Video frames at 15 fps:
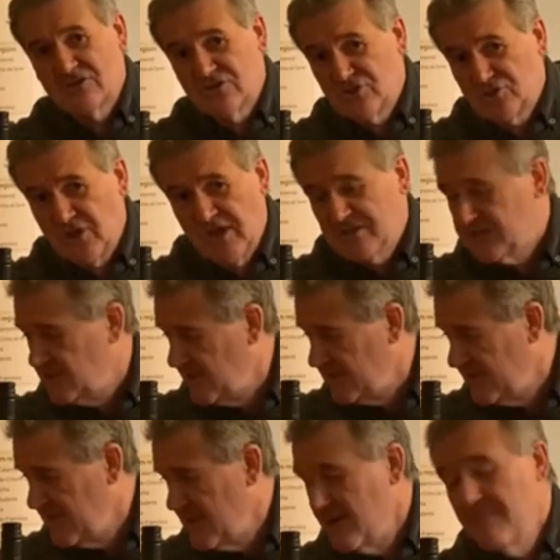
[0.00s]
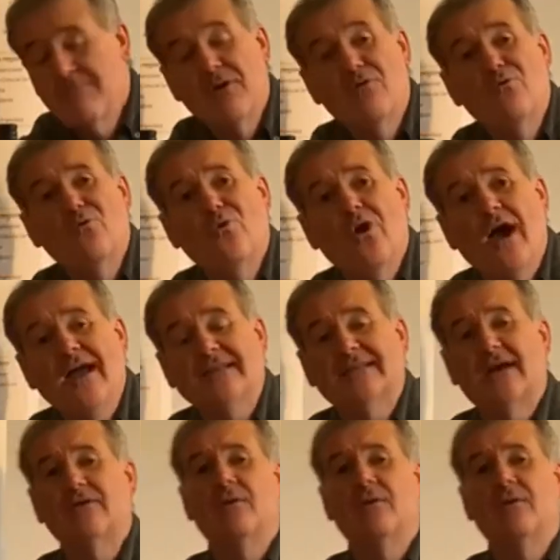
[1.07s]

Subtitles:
to stretch here, but right down